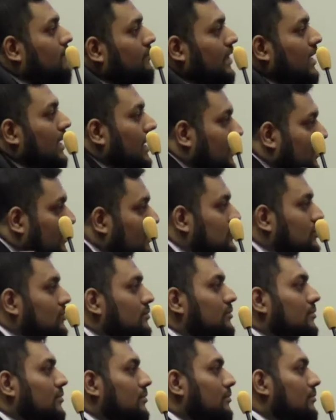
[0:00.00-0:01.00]
we can
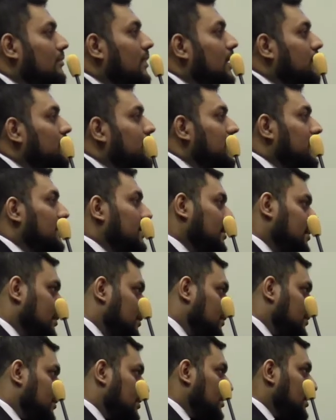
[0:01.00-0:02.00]
also map it
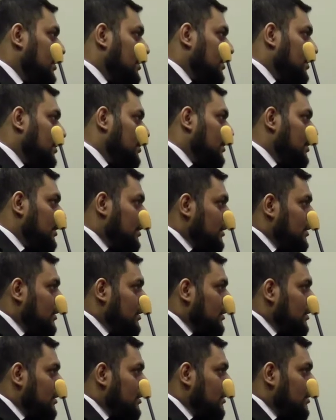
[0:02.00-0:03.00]

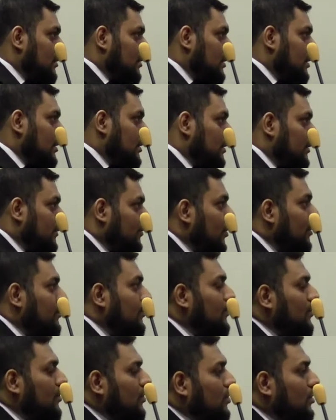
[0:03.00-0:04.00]
in form
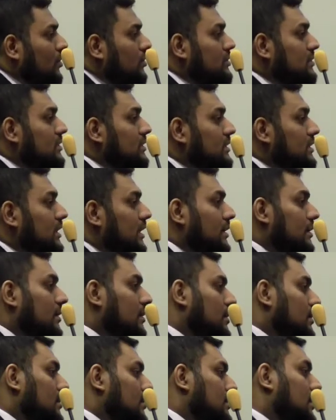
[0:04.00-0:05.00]
of ontology, and
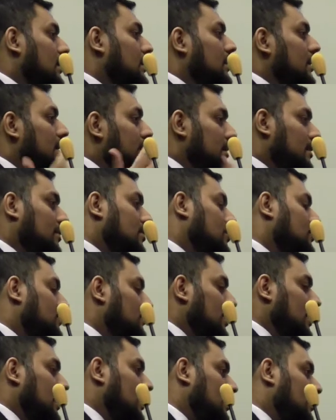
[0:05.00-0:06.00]
then later
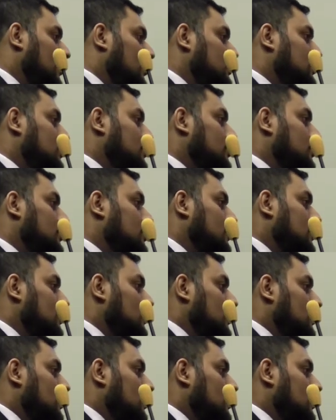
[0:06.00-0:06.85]
on we can also